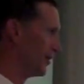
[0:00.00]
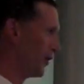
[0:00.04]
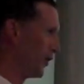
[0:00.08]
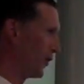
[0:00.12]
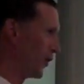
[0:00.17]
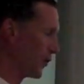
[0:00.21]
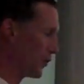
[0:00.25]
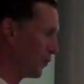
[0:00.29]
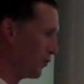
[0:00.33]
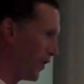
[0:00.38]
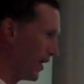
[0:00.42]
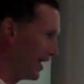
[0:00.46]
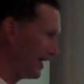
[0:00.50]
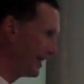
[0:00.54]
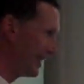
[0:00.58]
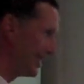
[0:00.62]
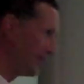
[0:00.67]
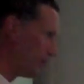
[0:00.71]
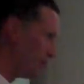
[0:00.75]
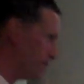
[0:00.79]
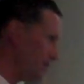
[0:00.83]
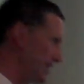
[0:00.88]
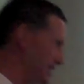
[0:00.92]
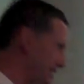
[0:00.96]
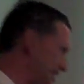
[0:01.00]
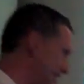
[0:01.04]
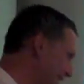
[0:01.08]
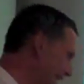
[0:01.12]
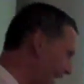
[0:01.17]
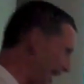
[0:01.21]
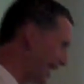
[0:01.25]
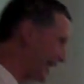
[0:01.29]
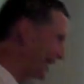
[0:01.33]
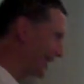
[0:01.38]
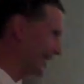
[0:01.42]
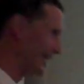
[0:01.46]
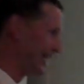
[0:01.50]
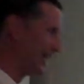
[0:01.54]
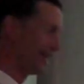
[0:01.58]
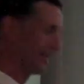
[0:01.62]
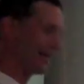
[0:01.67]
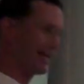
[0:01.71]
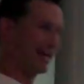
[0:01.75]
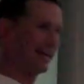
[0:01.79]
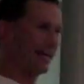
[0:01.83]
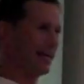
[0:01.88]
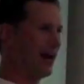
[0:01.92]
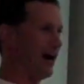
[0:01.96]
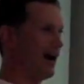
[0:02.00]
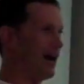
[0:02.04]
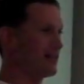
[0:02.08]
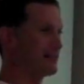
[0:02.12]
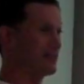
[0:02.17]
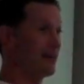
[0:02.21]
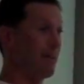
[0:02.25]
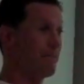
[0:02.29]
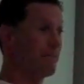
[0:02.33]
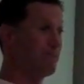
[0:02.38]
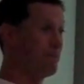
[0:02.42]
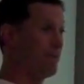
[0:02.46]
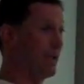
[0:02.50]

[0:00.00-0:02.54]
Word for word: or one little mistake can cause a